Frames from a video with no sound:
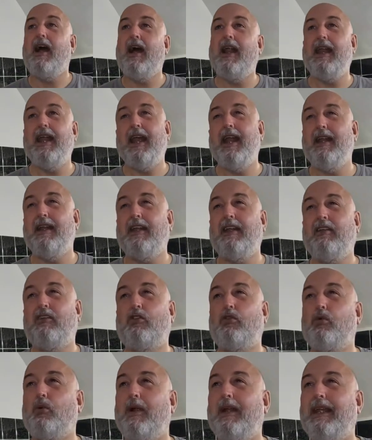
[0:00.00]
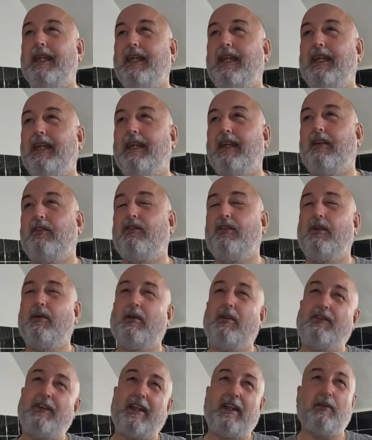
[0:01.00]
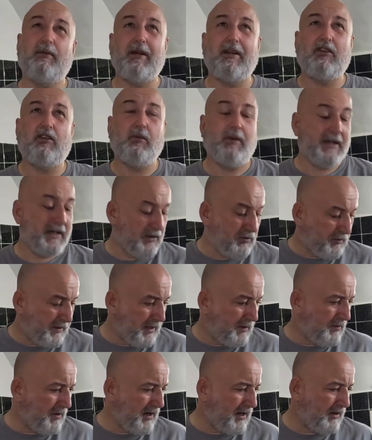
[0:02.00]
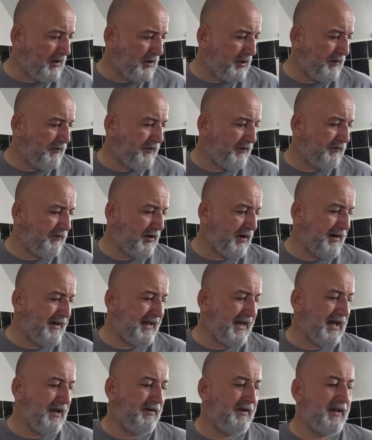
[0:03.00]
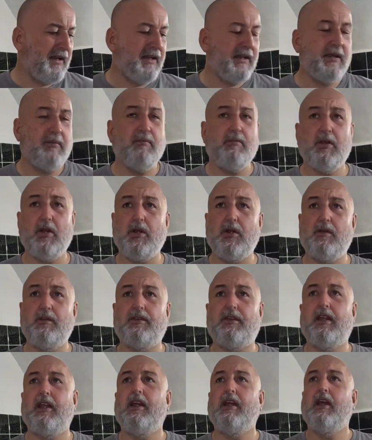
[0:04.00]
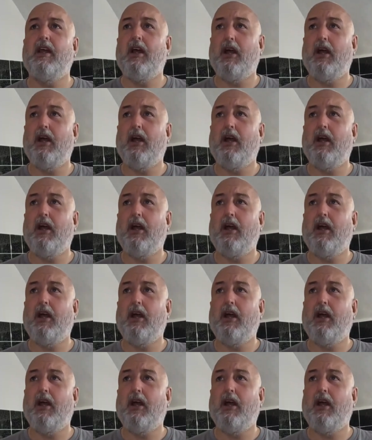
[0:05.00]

and then in 2021, I don't know if I've wrote it down, they moved